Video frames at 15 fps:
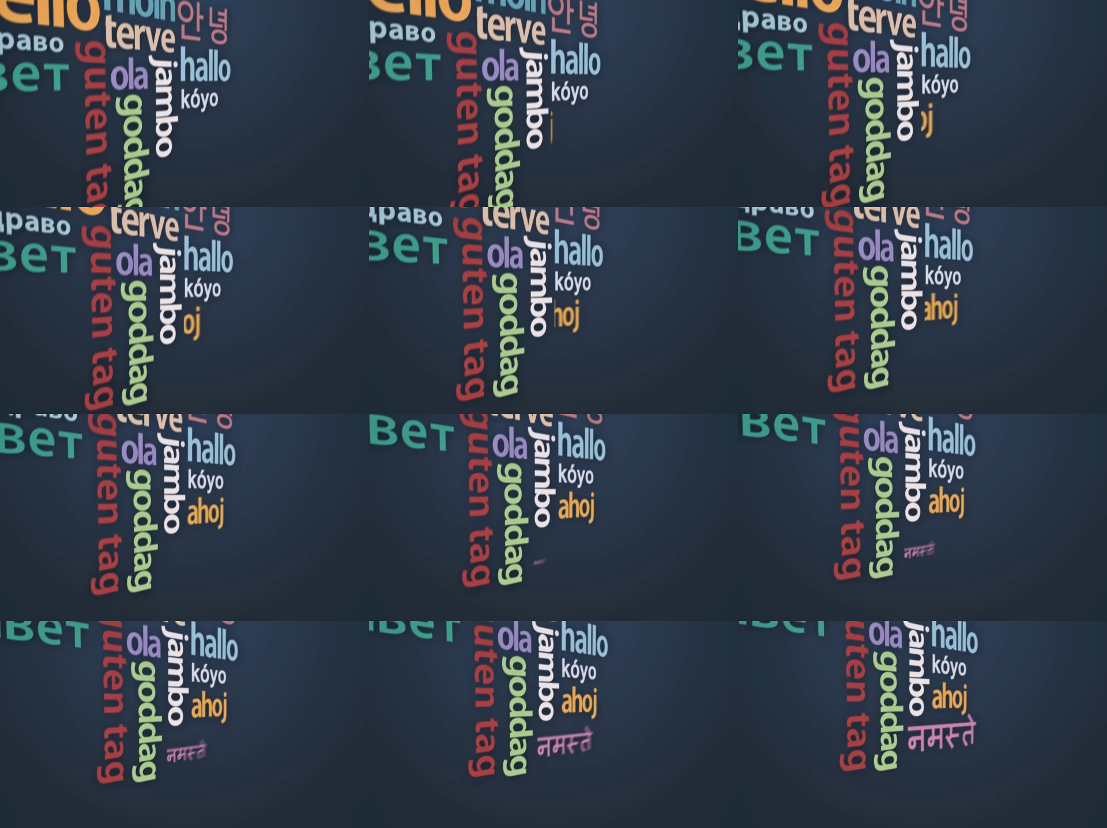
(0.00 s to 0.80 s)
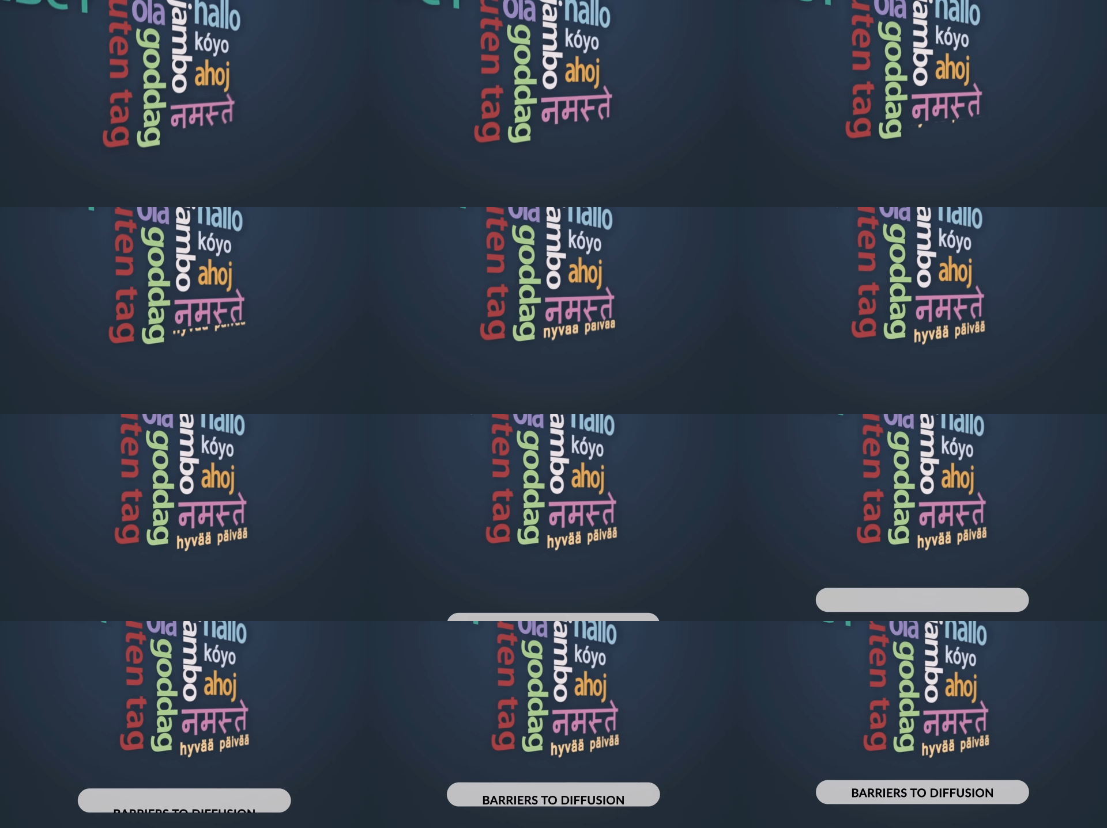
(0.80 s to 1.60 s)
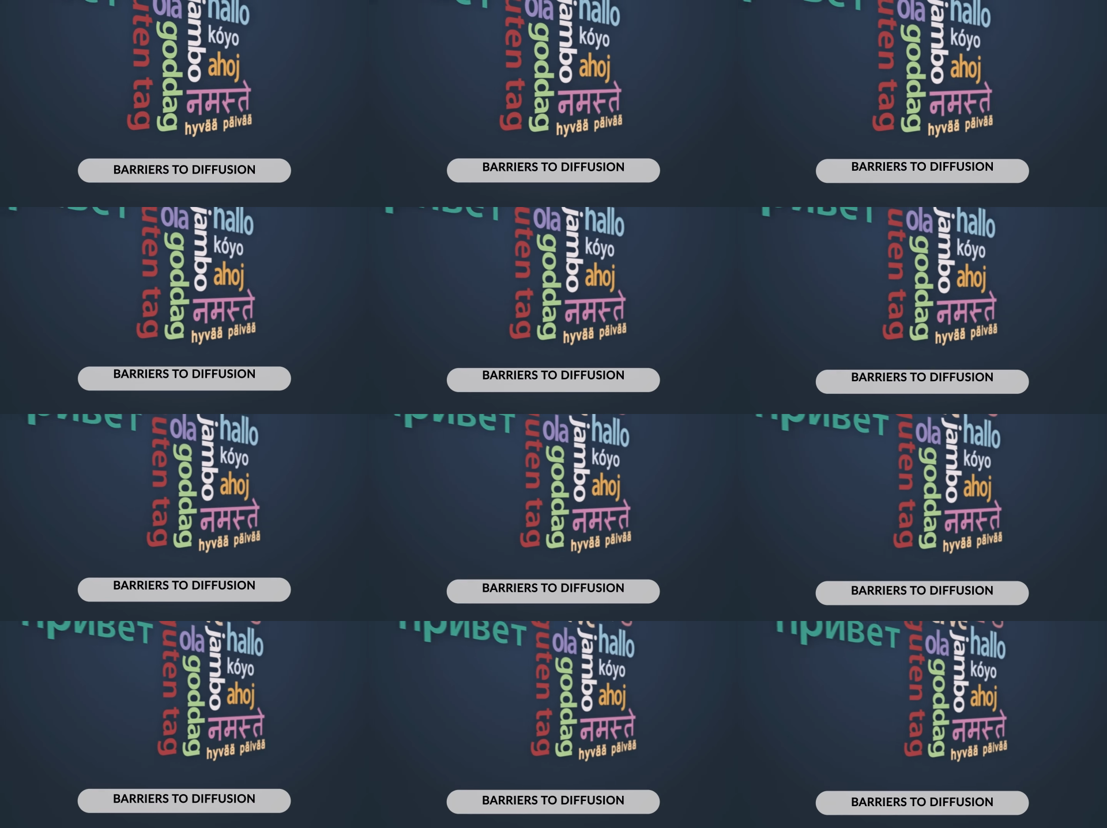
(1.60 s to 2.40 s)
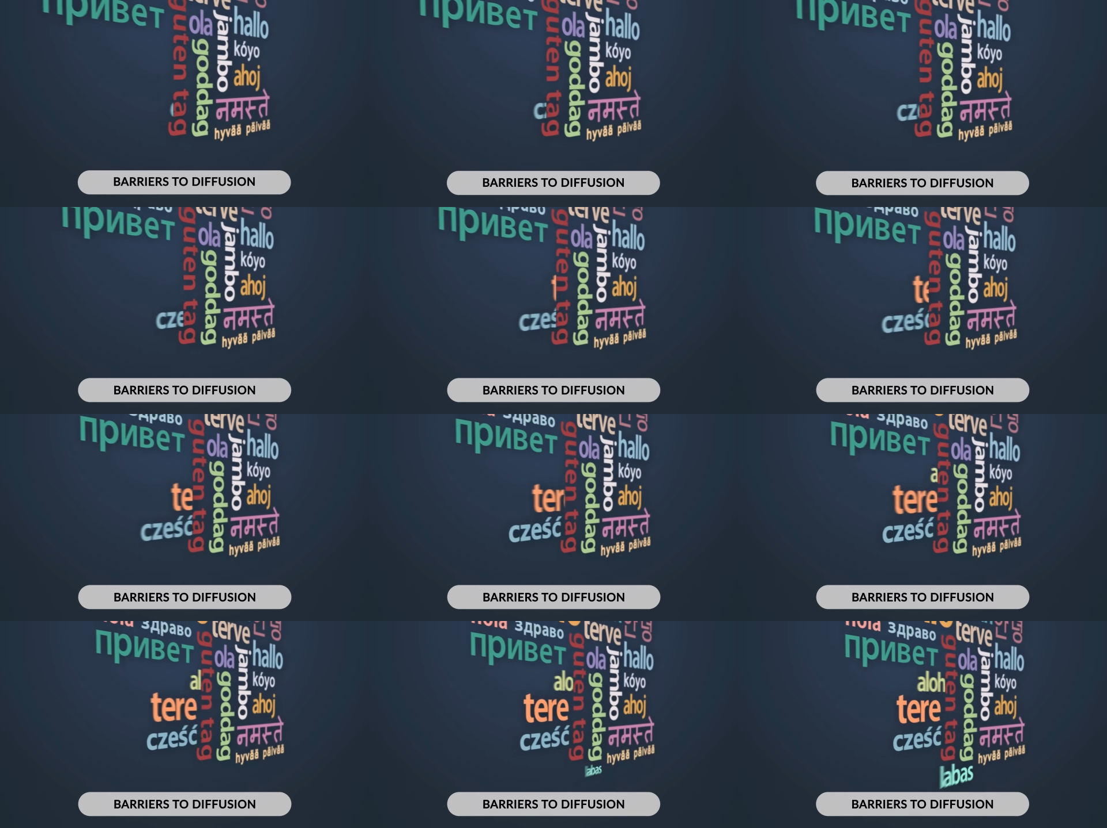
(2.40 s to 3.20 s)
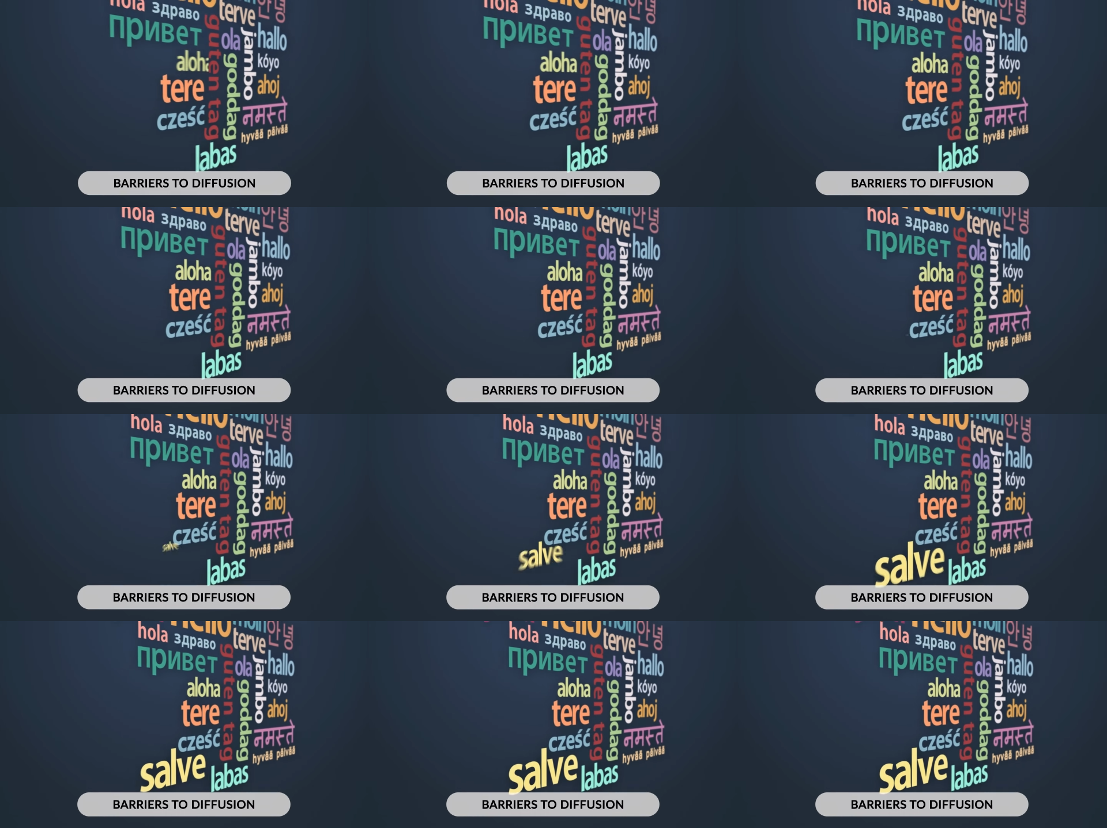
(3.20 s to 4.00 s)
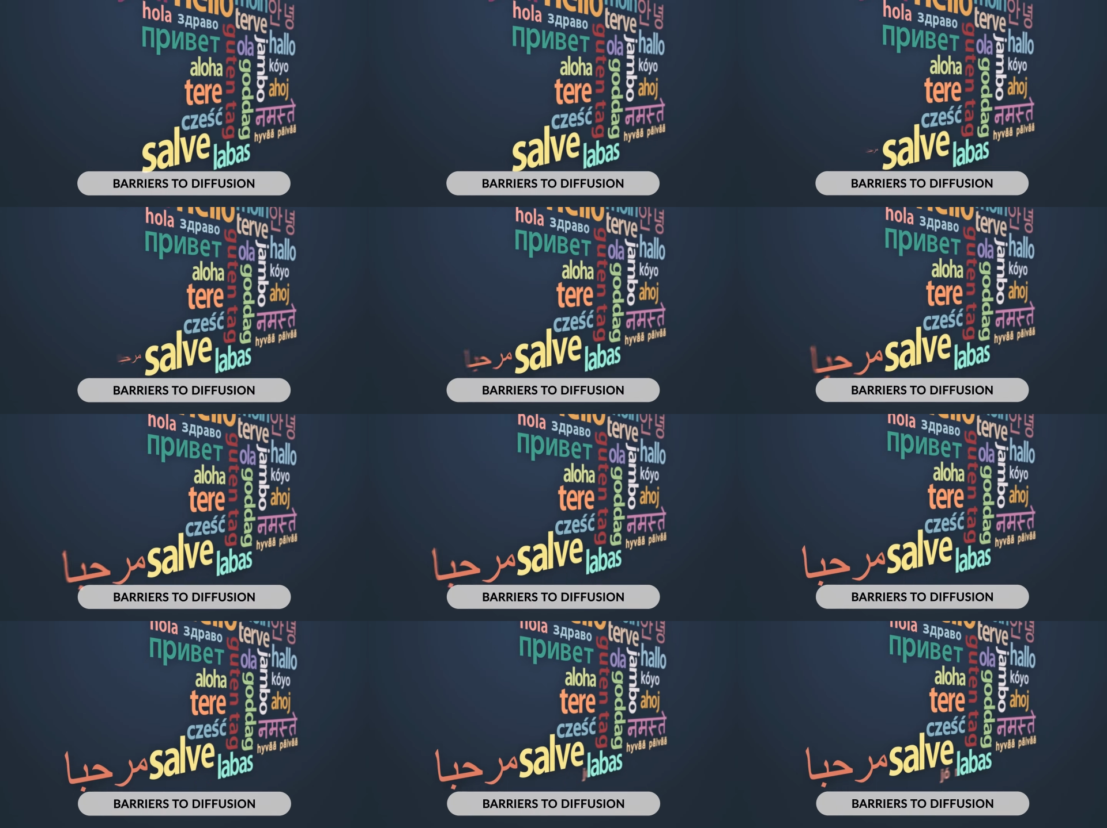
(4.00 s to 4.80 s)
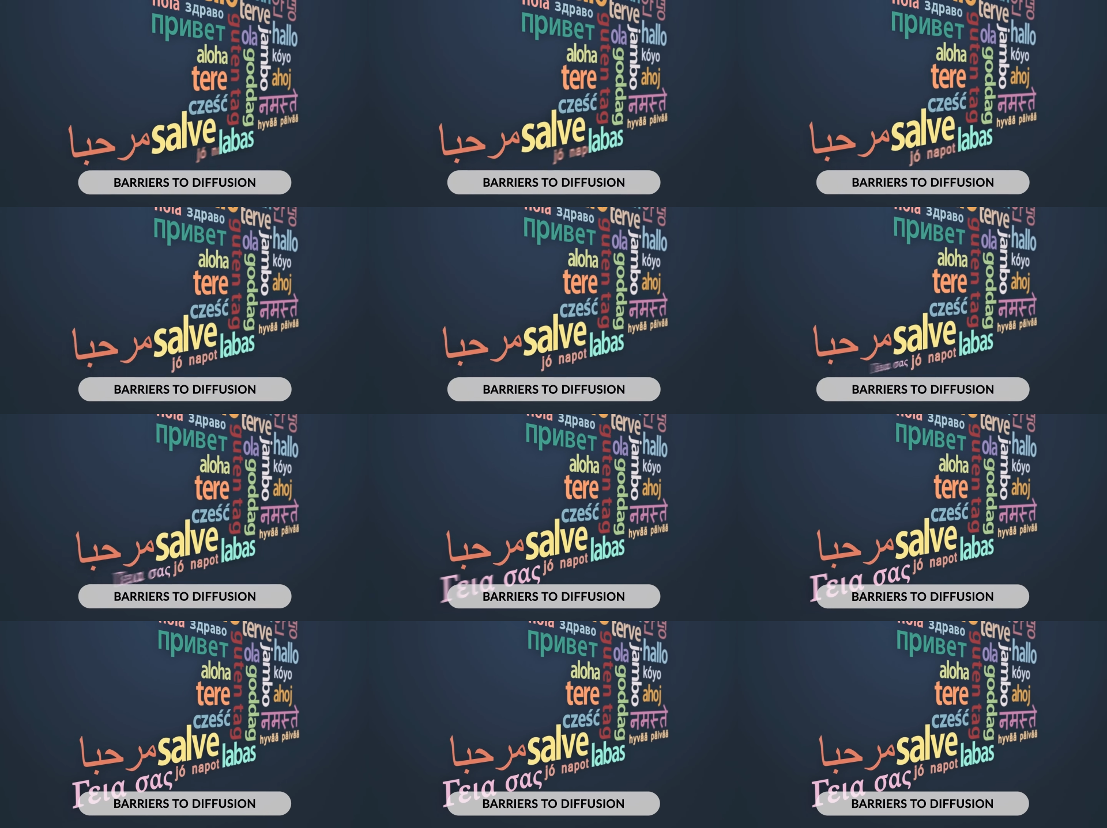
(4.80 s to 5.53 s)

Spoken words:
Nobody's mouth can be seen.